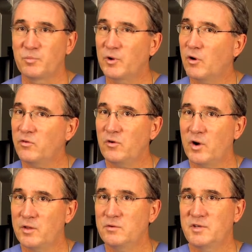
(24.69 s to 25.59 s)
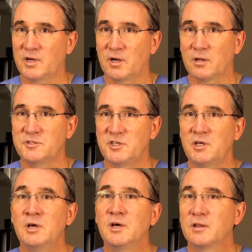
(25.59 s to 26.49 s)
but also other
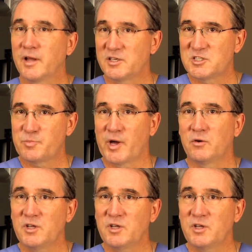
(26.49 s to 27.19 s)
technology like spinal